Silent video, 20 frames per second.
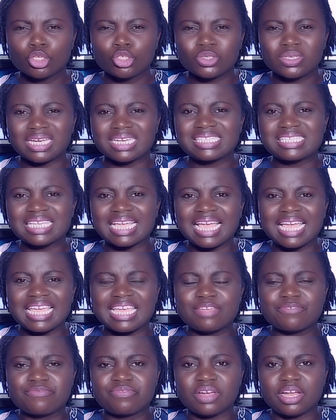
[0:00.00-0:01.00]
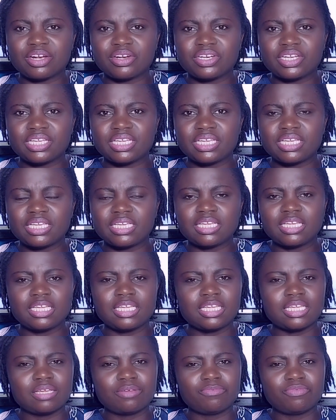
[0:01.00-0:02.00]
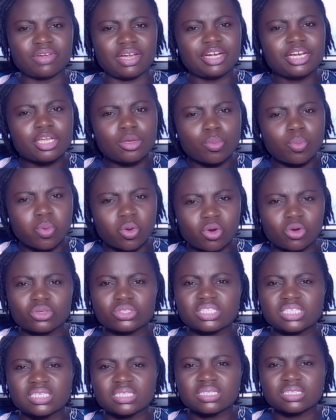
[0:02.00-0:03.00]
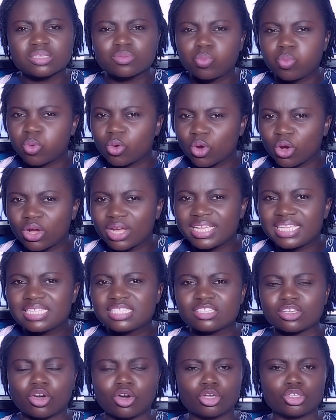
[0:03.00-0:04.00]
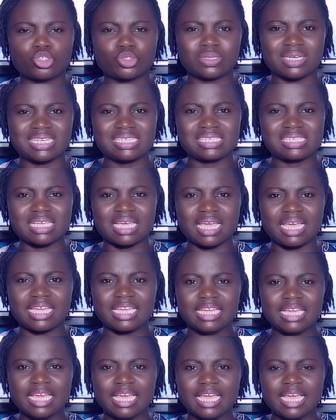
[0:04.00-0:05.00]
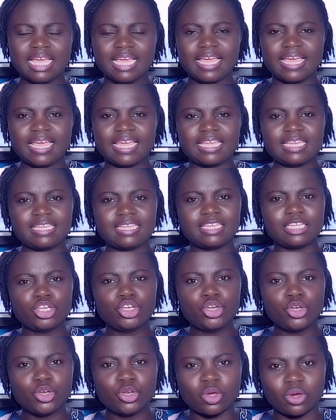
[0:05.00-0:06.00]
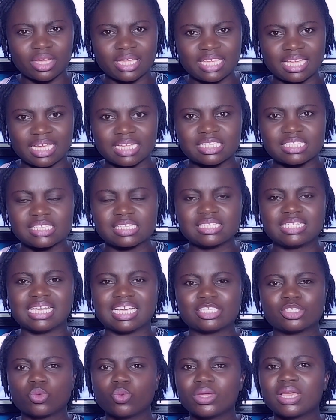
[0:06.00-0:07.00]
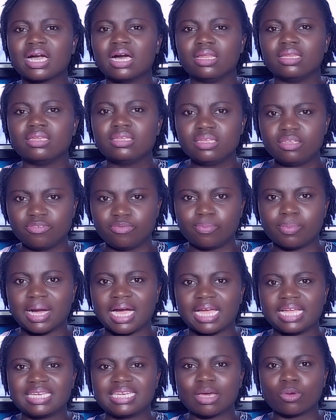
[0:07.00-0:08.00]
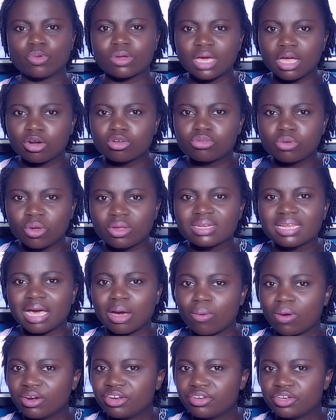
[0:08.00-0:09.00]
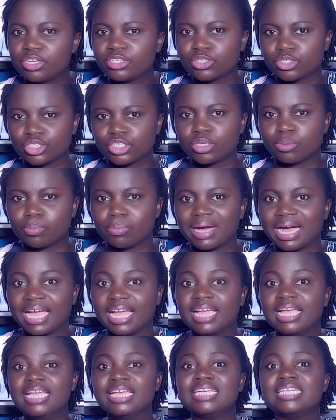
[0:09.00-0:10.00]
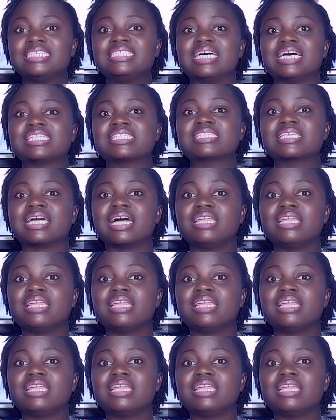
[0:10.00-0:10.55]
Should I say a very, very important point, or should I say a nugget that we can live by, that we can run our relationship by, that